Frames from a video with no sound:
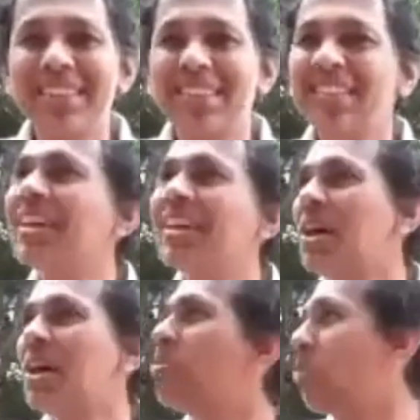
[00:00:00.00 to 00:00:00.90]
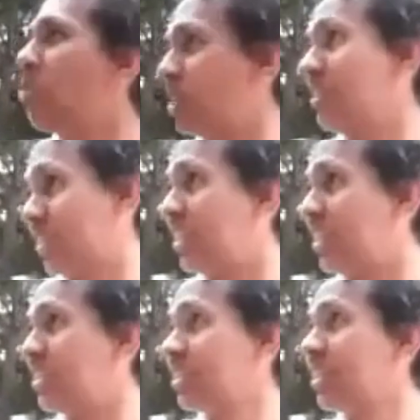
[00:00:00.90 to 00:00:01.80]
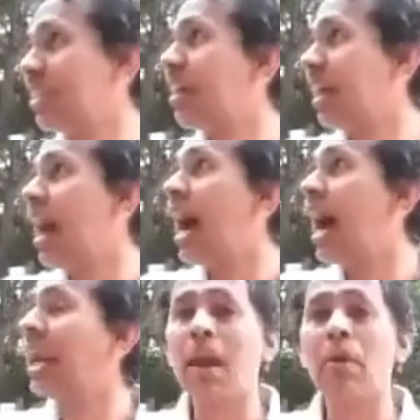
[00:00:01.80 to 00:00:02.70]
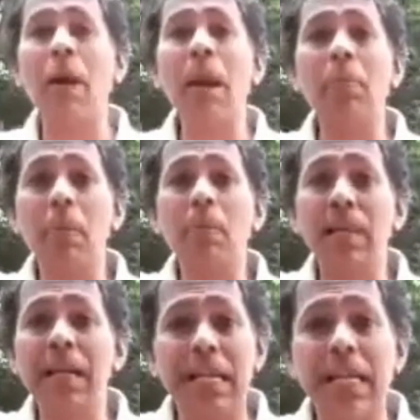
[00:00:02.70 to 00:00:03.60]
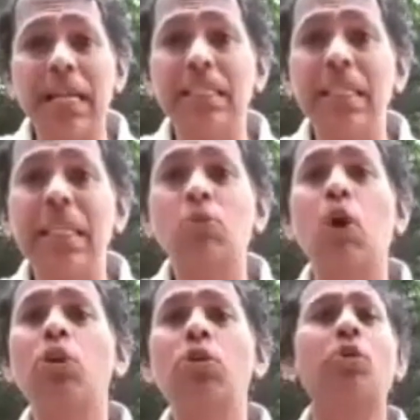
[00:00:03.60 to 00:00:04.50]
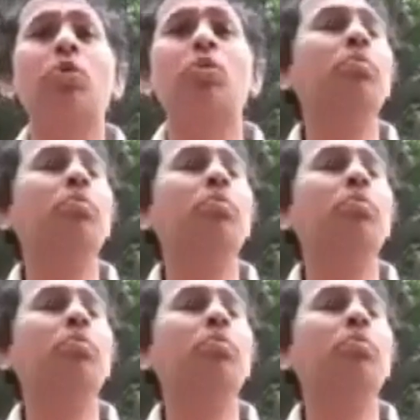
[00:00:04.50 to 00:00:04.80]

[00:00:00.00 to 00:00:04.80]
Very serious. Was that serious? And and when people get really serious, what do they do?